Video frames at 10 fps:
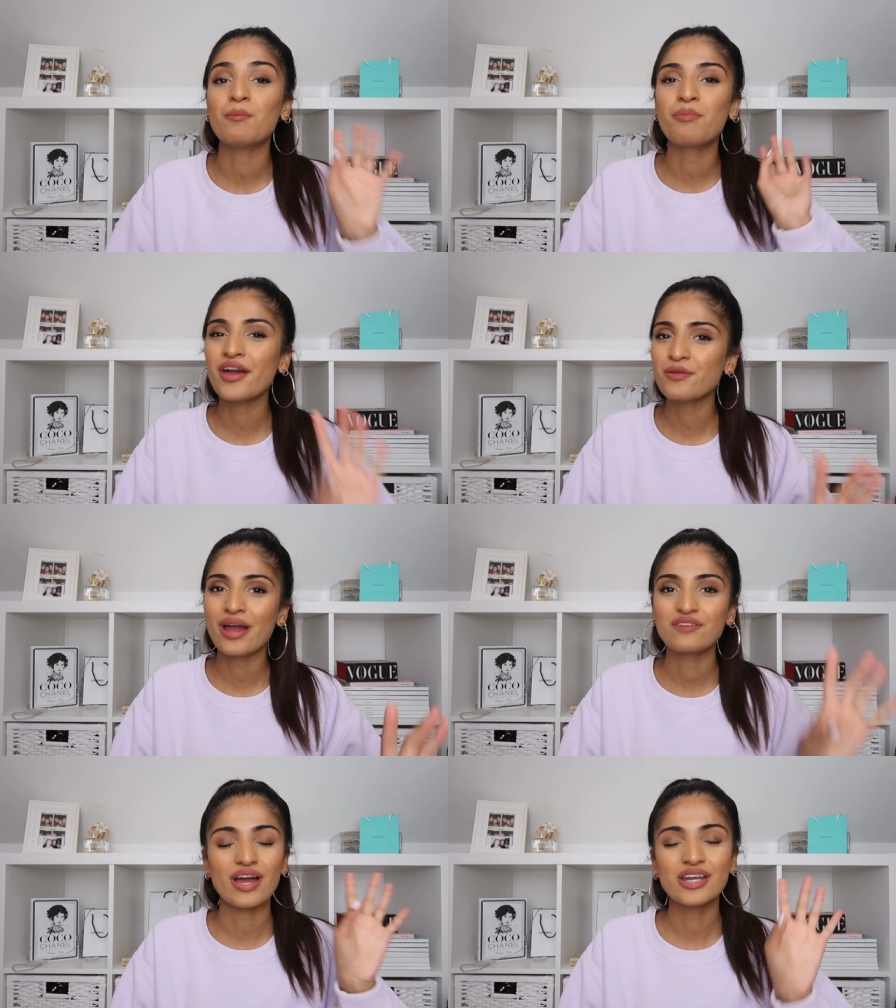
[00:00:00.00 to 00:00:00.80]
By the
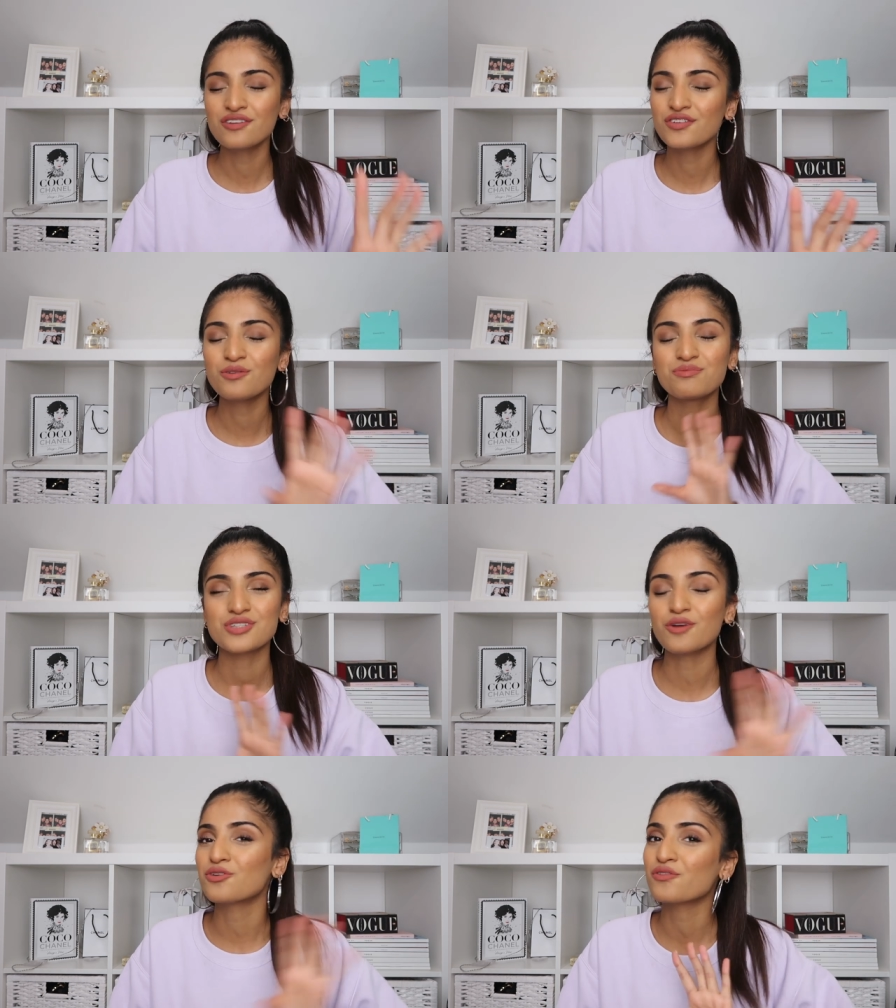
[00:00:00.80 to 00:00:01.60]
way, if any of you
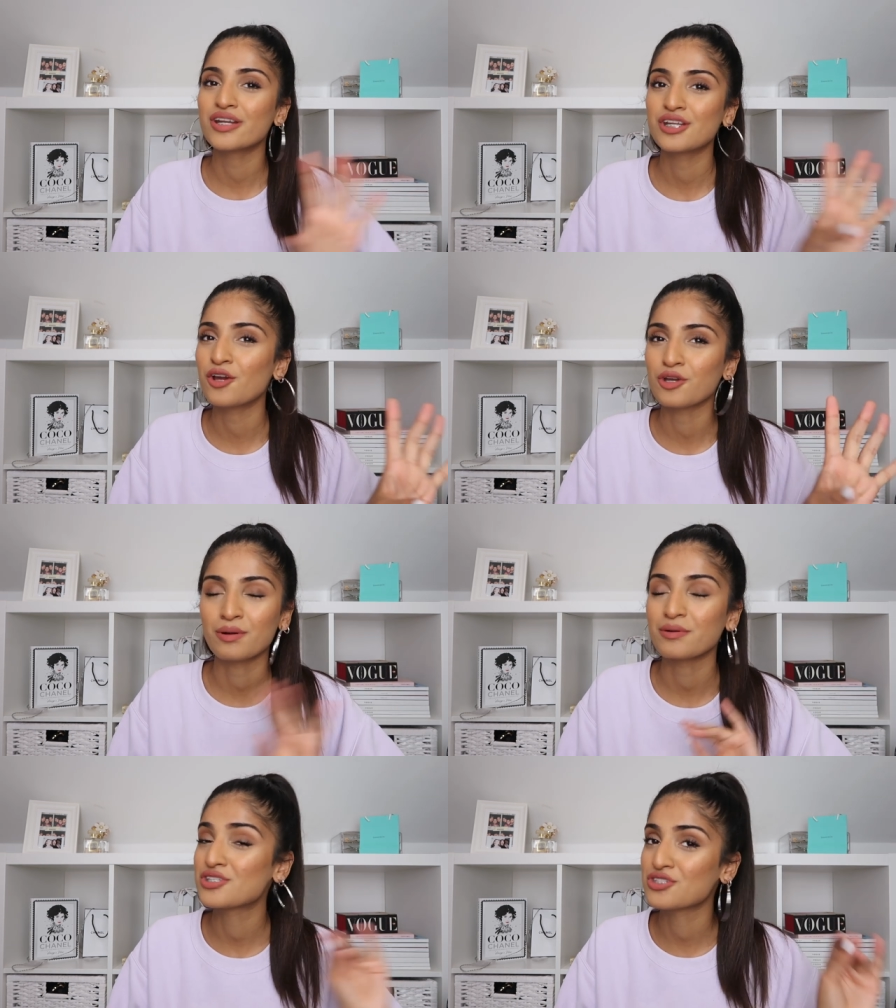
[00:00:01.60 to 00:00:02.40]
don't already know, you're
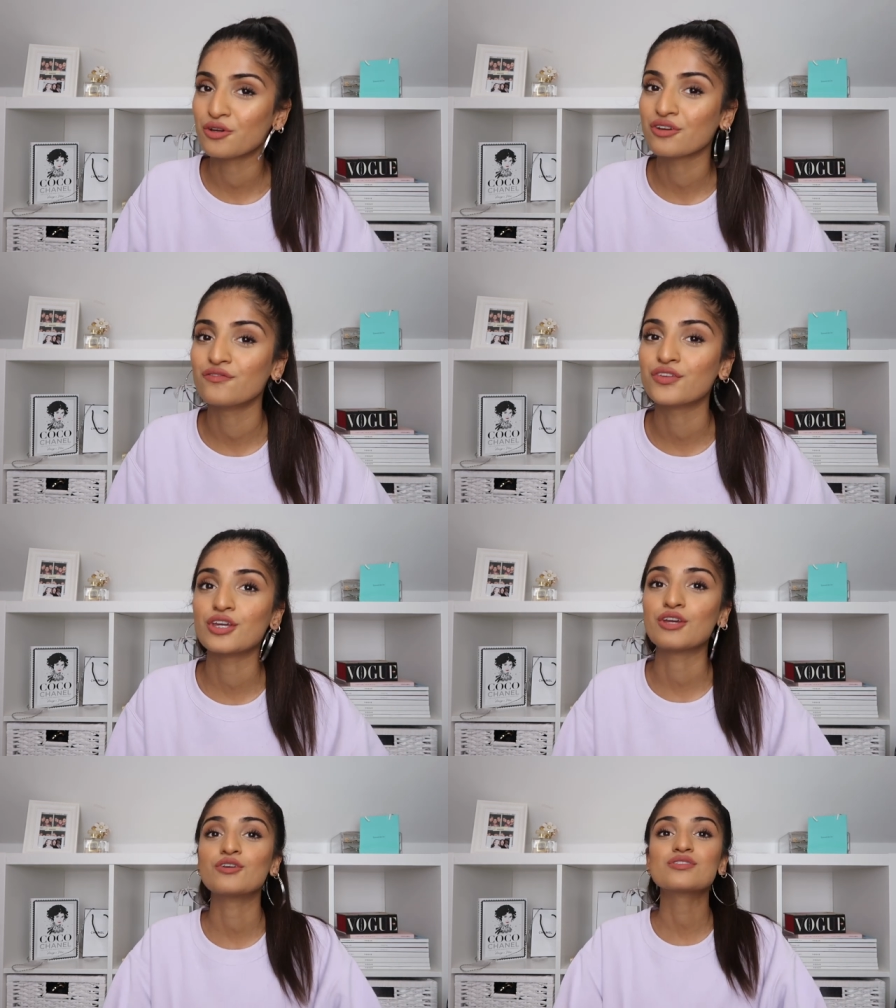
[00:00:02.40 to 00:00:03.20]
probably so
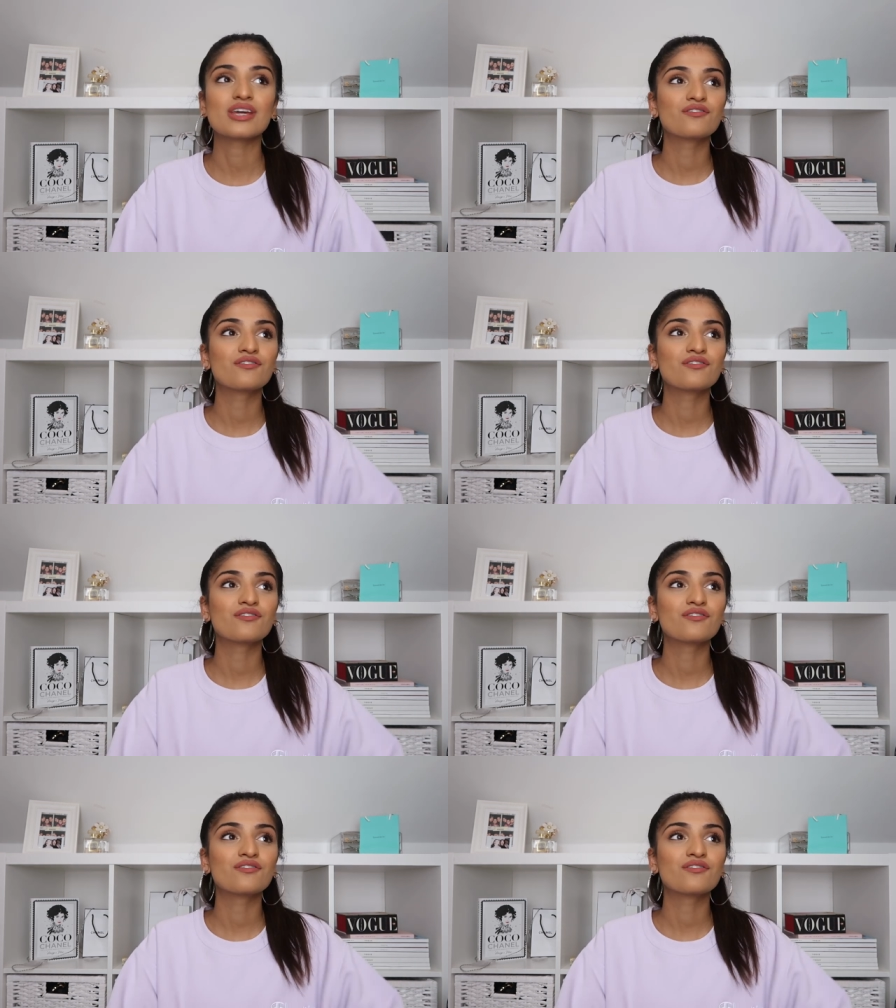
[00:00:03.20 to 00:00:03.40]
confused.